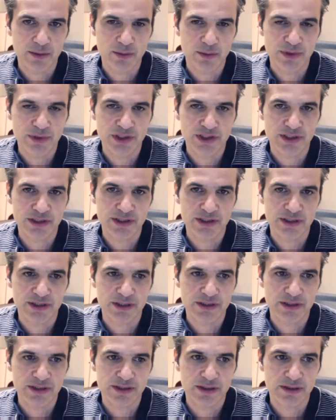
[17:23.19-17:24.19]
which
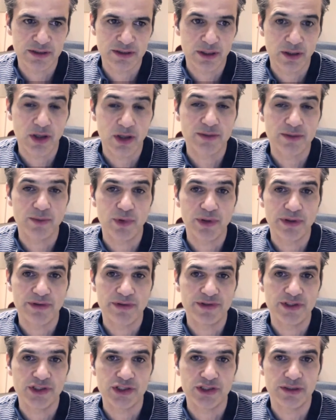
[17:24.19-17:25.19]
is a lot more
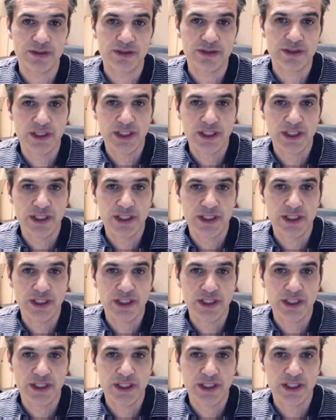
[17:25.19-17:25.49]
efficient.